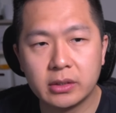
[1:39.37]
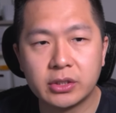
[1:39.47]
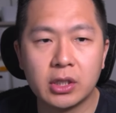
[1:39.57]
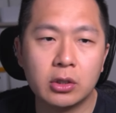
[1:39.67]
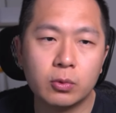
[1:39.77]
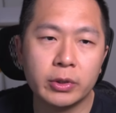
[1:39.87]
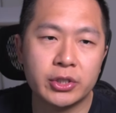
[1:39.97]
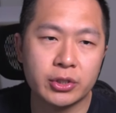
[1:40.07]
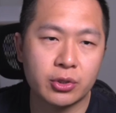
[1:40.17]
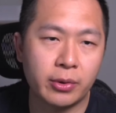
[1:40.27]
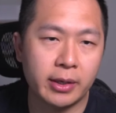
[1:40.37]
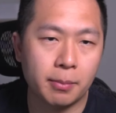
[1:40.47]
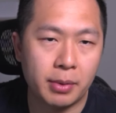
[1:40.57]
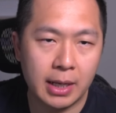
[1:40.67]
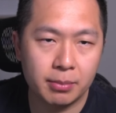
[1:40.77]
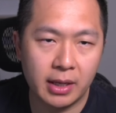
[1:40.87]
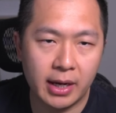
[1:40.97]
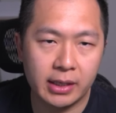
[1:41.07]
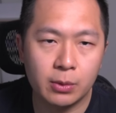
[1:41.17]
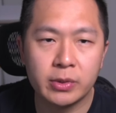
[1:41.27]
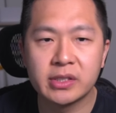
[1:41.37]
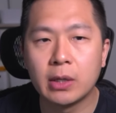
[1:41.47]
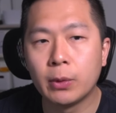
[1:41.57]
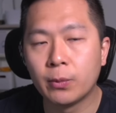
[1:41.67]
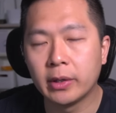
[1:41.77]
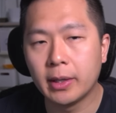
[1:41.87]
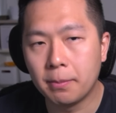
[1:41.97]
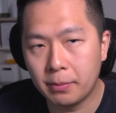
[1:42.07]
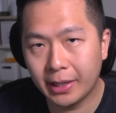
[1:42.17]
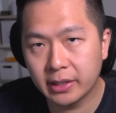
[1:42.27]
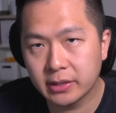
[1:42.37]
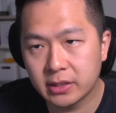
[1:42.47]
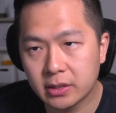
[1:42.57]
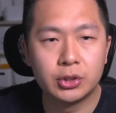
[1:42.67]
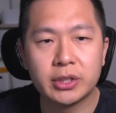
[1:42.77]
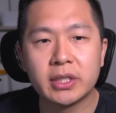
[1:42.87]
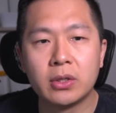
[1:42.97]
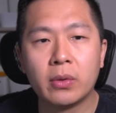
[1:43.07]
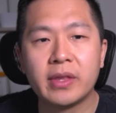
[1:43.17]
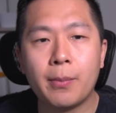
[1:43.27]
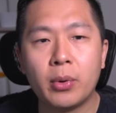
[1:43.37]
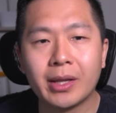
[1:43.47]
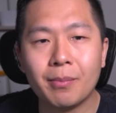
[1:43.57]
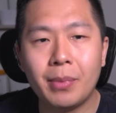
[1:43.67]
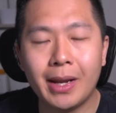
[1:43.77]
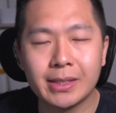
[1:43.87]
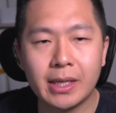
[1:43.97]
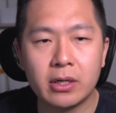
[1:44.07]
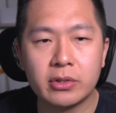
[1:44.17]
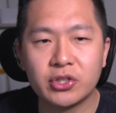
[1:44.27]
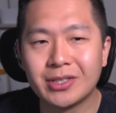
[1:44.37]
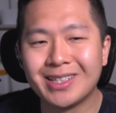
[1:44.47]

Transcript: So we just create a pipeline and we say we want embeddings. Just a note that putting embeddings here is just